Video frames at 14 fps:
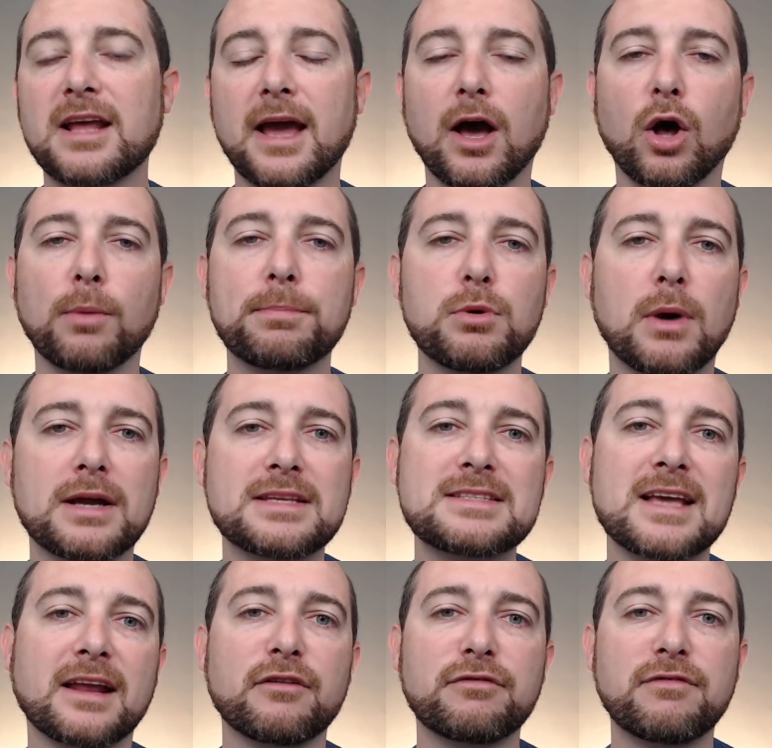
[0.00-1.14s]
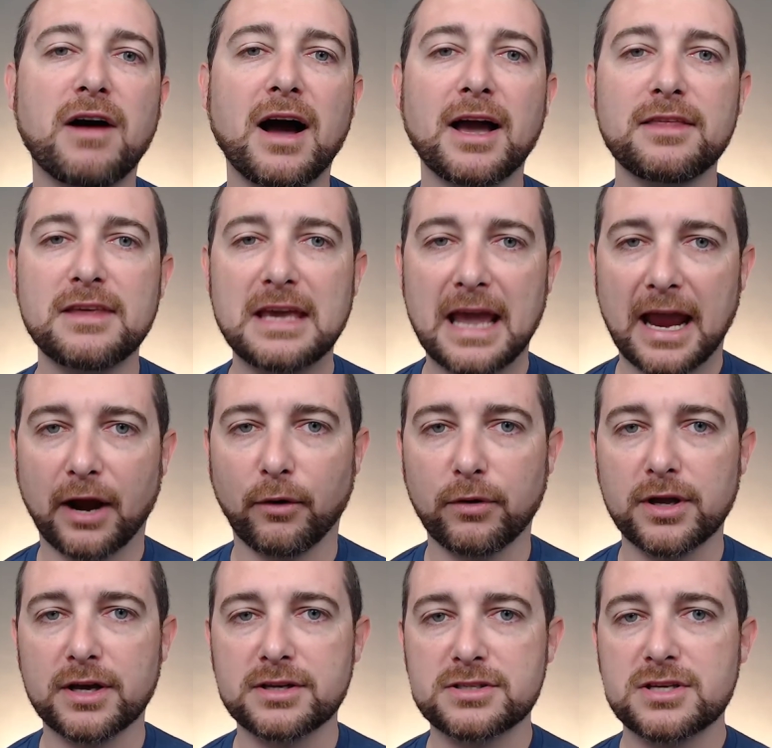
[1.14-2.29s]
to help you identify the
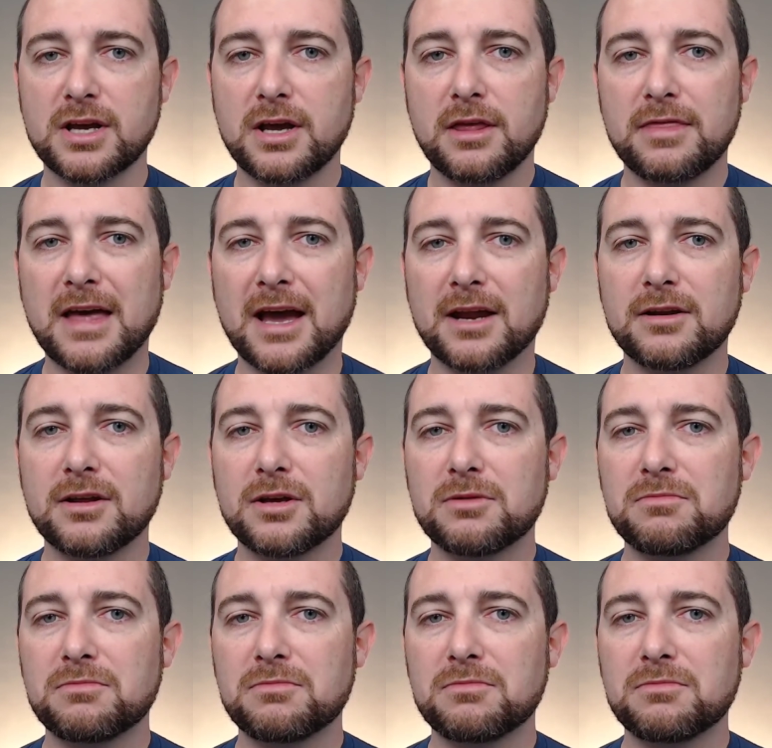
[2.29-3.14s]
areas that